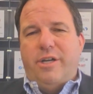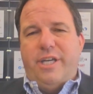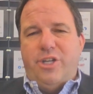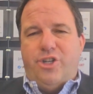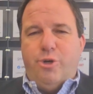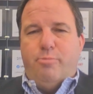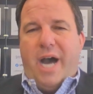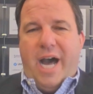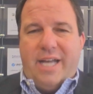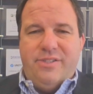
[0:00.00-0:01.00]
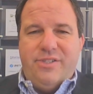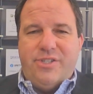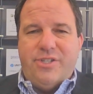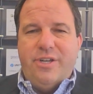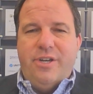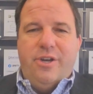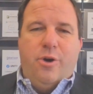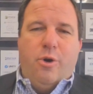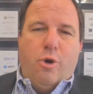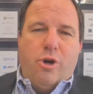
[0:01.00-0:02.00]
issue bonds
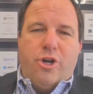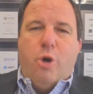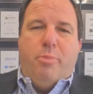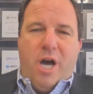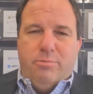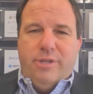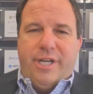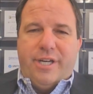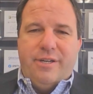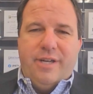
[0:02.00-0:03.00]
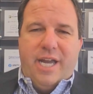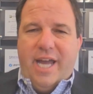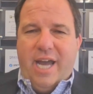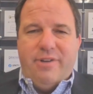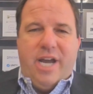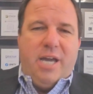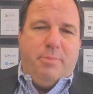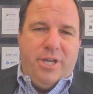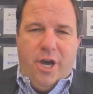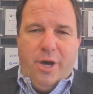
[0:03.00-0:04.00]
or go public and have an
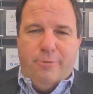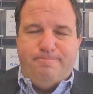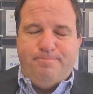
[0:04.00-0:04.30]
IPO.